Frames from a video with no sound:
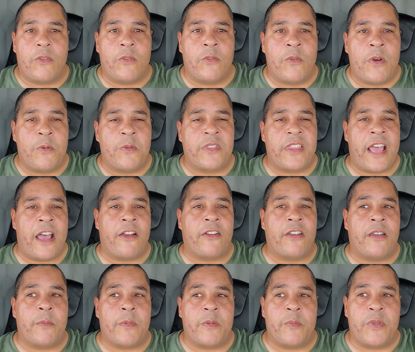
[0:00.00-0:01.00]
what would the
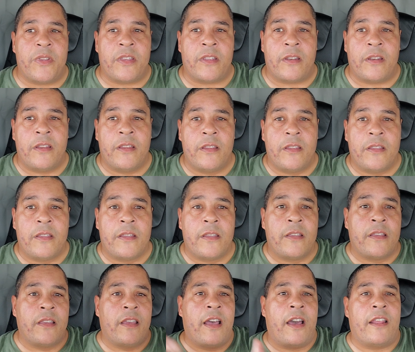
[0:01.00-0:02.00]
outcome have been?
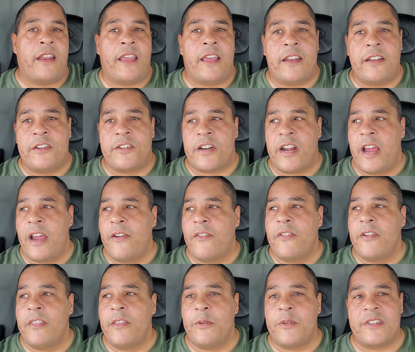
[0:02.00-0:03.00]
I'd had a
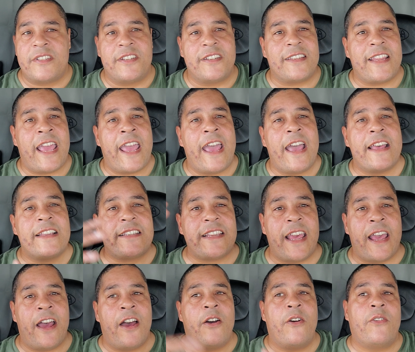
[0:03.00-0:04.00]
driver that was just ass
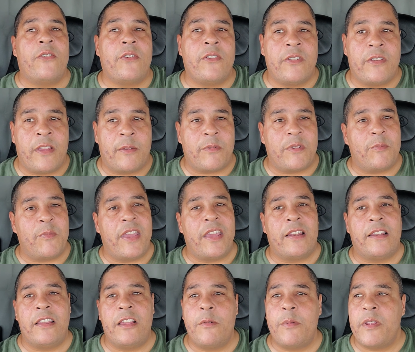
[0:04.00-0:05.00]
out. I mean,
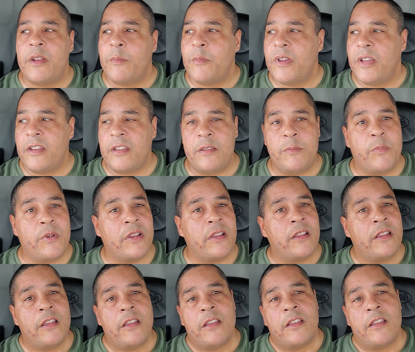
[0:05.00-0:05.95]
made a little bit of money, but